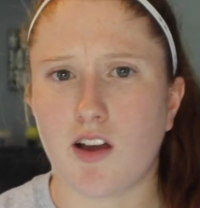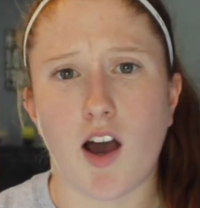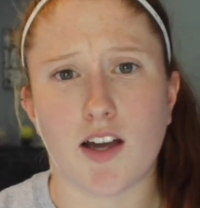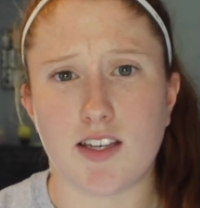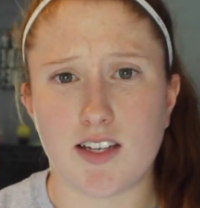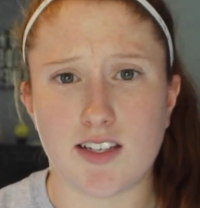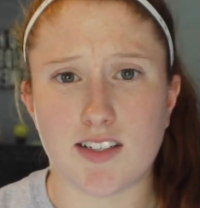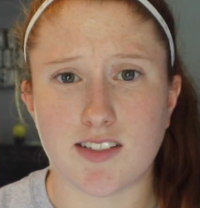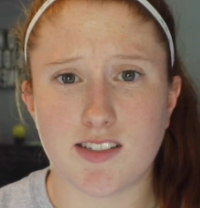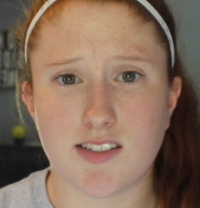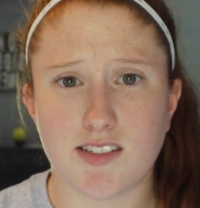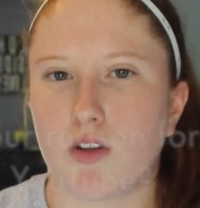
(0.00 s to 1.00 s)

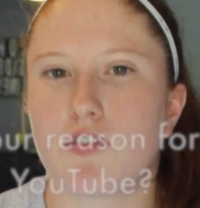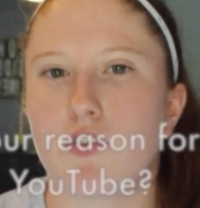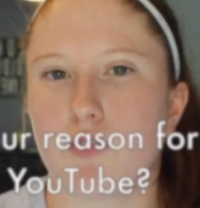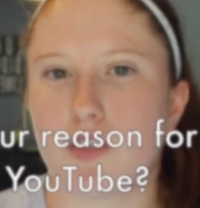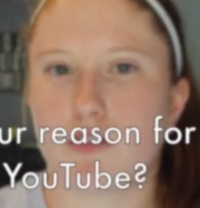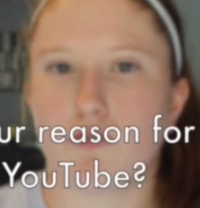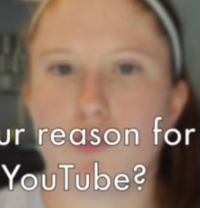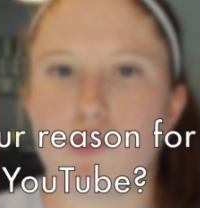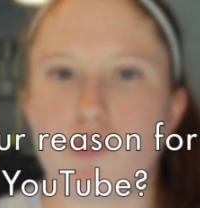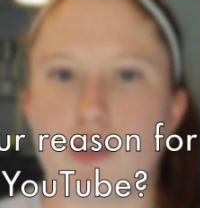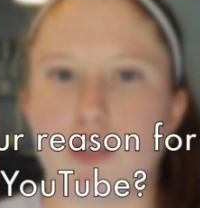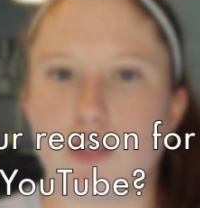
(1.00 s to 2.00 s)
cockiness. What's your reason for
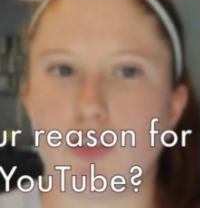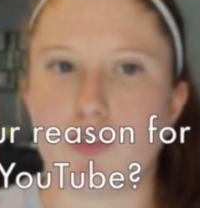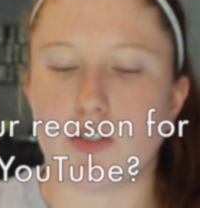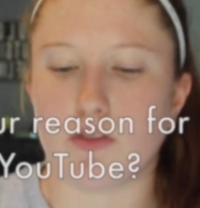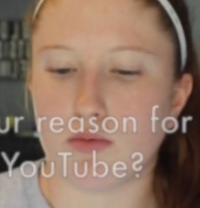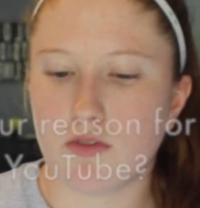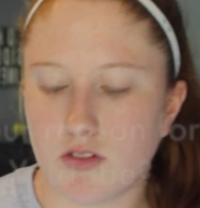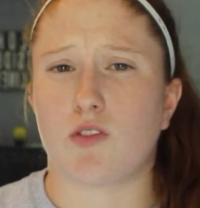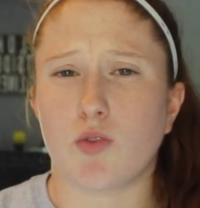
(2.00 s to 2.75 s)
joining YouTube?